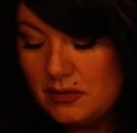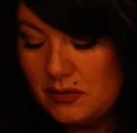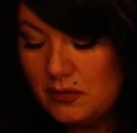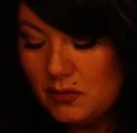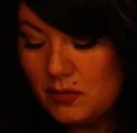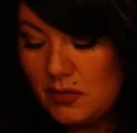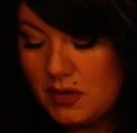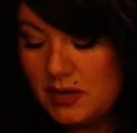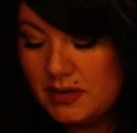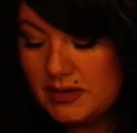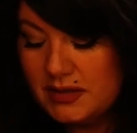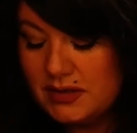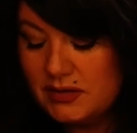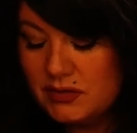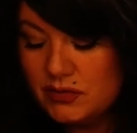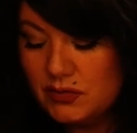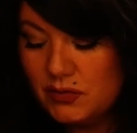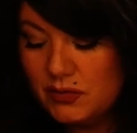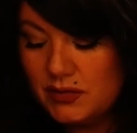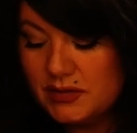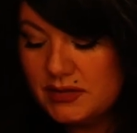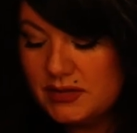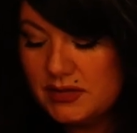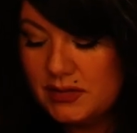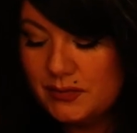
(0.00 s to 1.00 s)
Walking
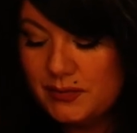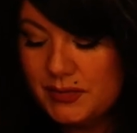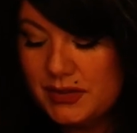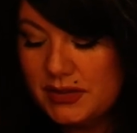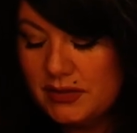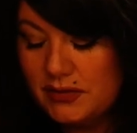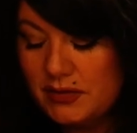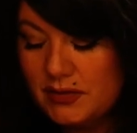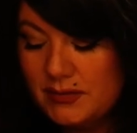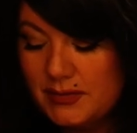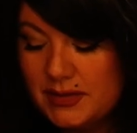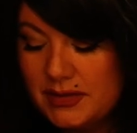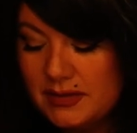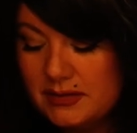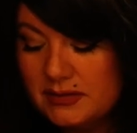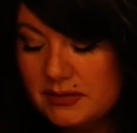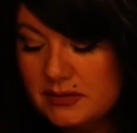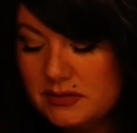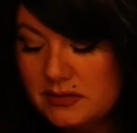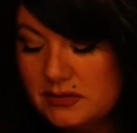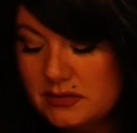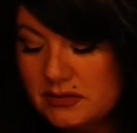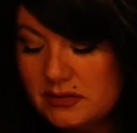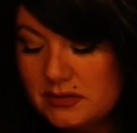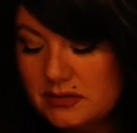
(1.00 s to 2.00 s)
towards the
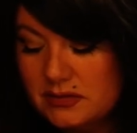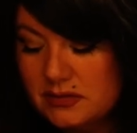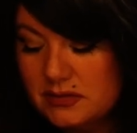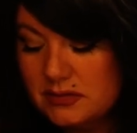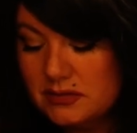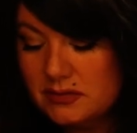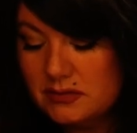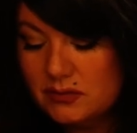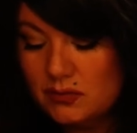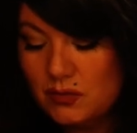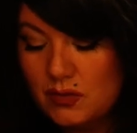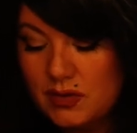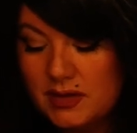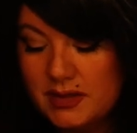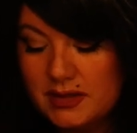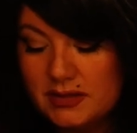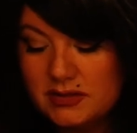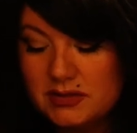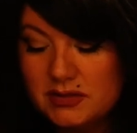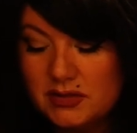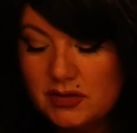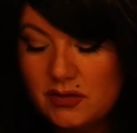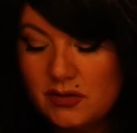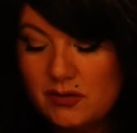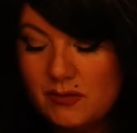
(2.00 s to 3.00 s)
pyramids, wanting
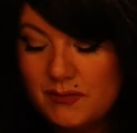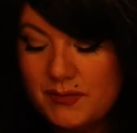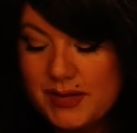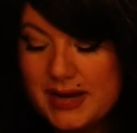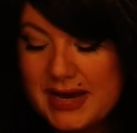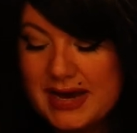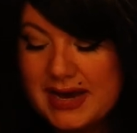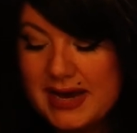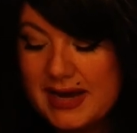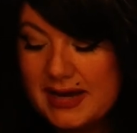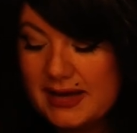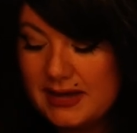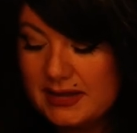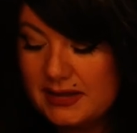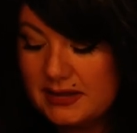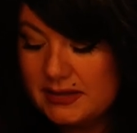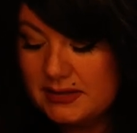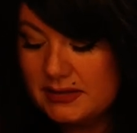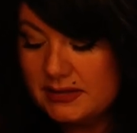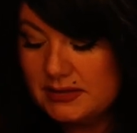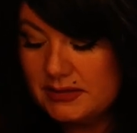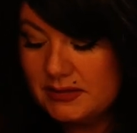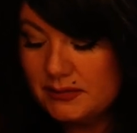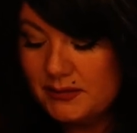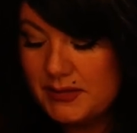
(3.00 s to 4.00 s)
to go back,
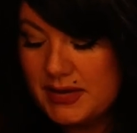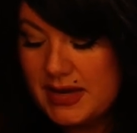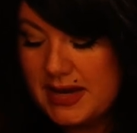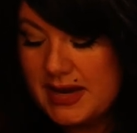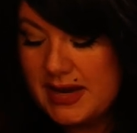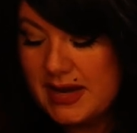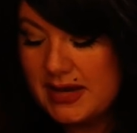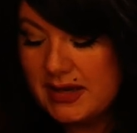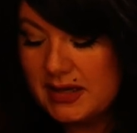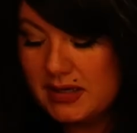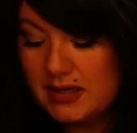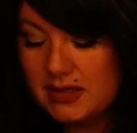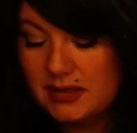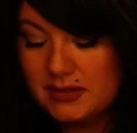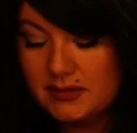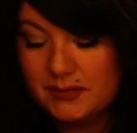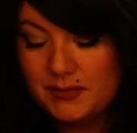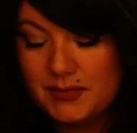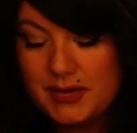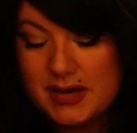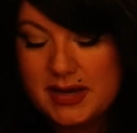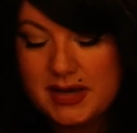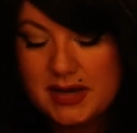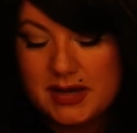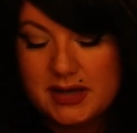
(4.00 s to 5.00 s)
back,
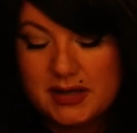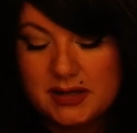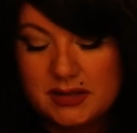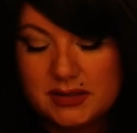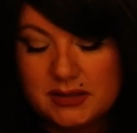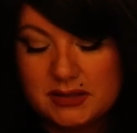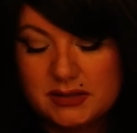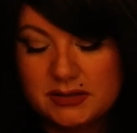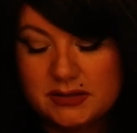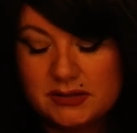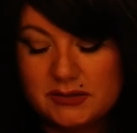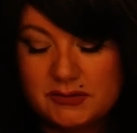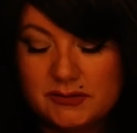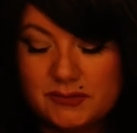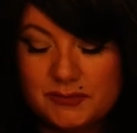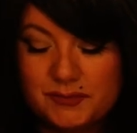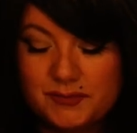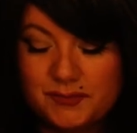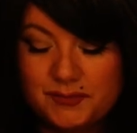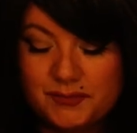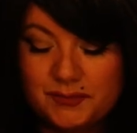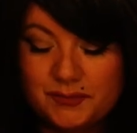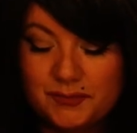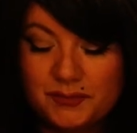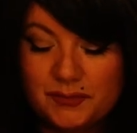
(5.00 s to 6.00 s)
back.
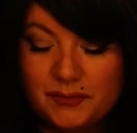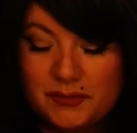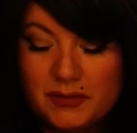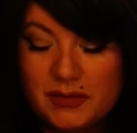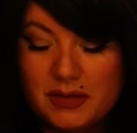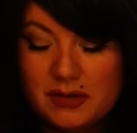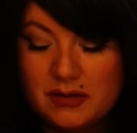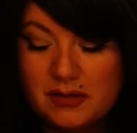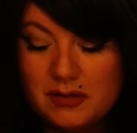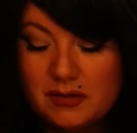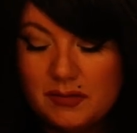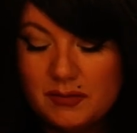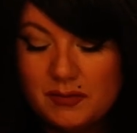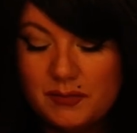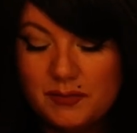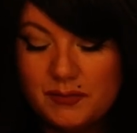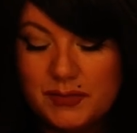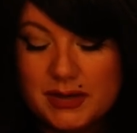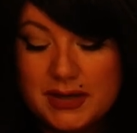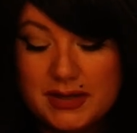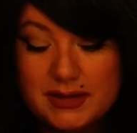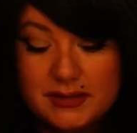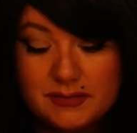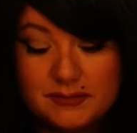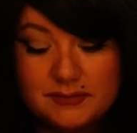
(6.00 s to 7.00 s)

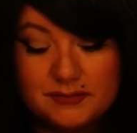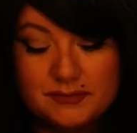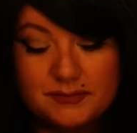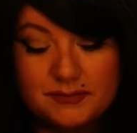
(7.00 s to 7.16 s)
But